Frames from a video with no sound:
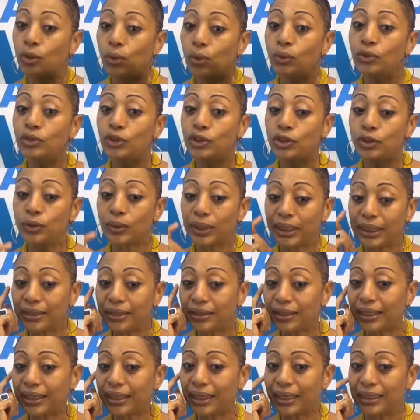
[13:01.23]
also
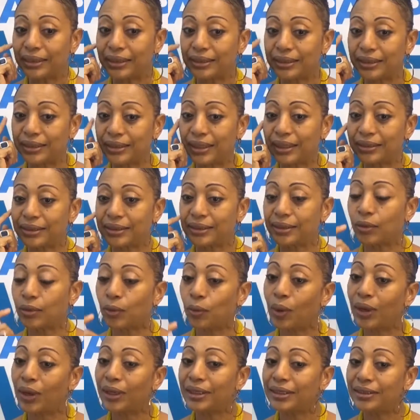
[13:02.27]
indicates that's a
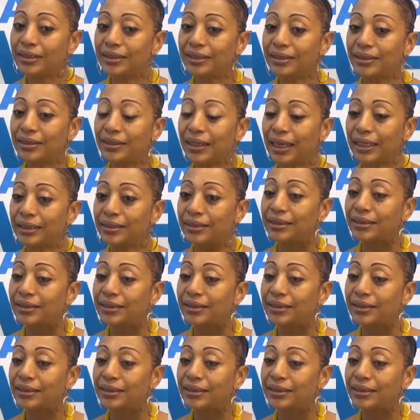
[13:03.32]
quality and